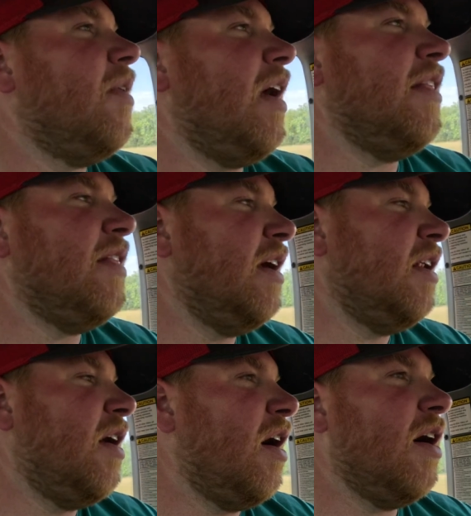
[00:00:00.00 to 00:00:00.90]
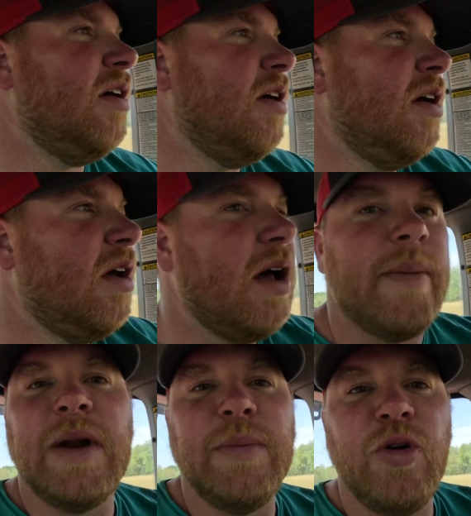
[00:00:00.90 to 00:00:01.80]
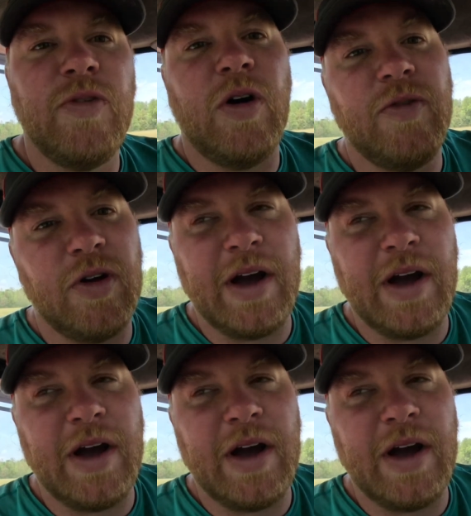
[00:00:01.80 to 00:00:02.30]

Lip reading: and then I'm gonna move over